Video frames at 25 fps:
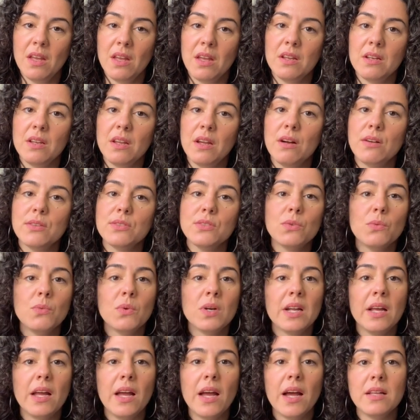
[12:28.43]
And I also
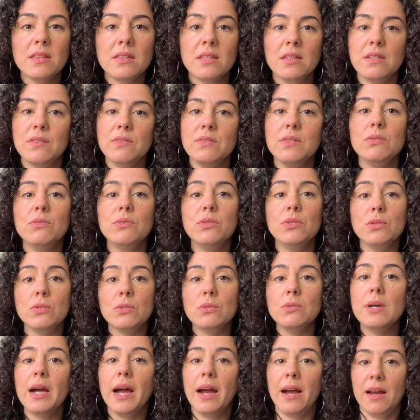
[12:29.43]
want to add that if you
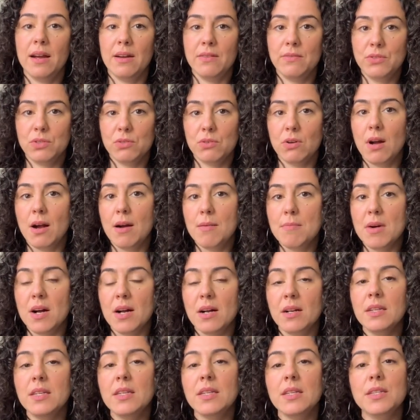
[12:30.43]
do have
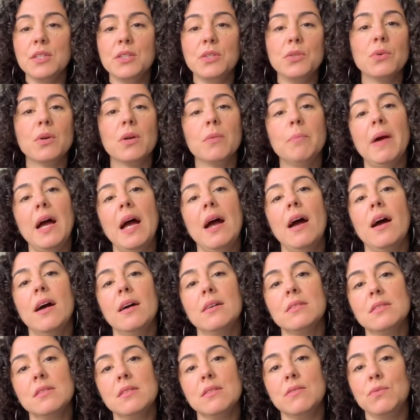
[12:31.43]
trauma in your
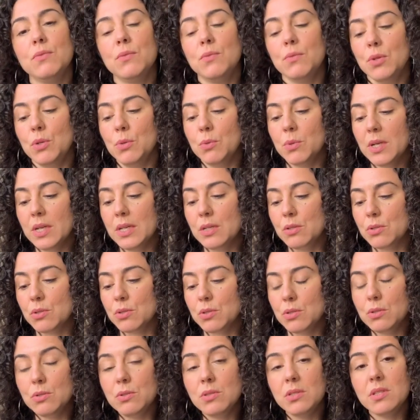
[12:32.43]
past, if you were
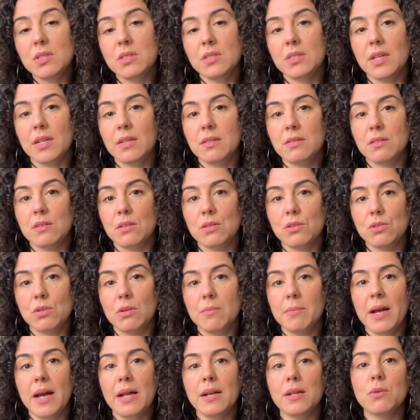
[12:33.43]
introduced to sex in a
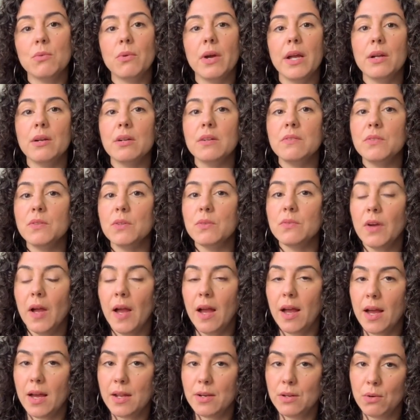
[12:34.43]
traumatic way, or if you've
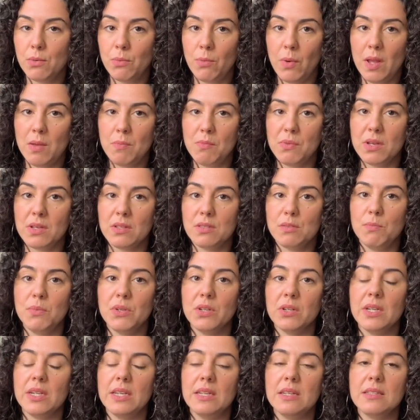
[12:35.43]
had a rape
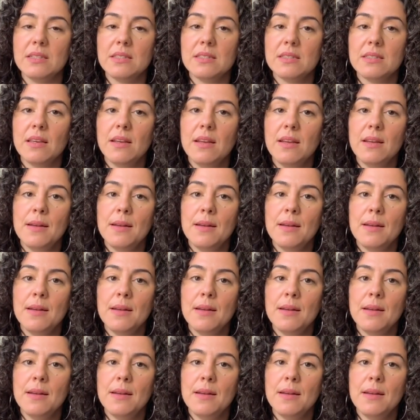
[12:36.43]
experience,